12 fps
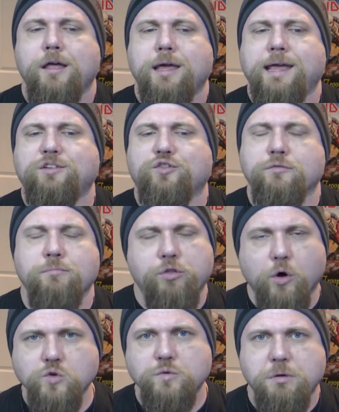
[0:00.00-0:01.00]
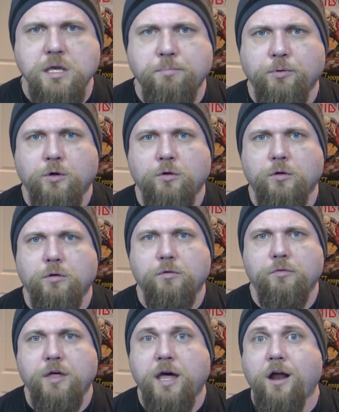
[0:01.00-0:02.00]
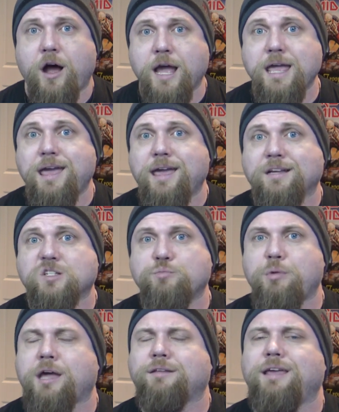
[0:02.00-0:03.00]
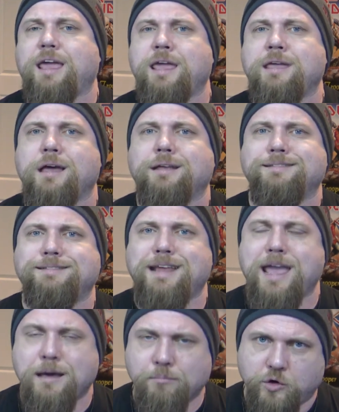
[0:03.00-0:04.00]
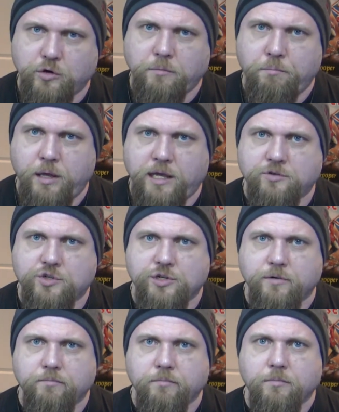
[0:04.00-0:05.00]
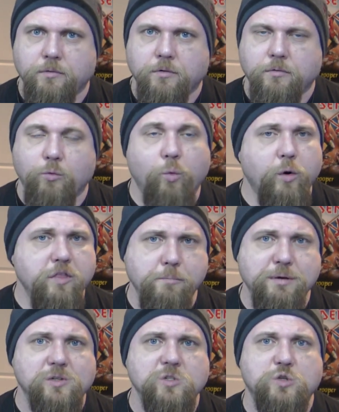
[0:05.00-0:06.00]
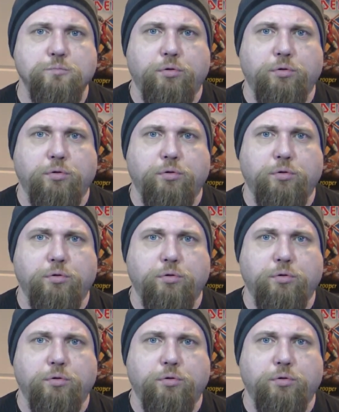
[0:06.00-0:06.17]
It's from those people that I expect a damn good pitch with a business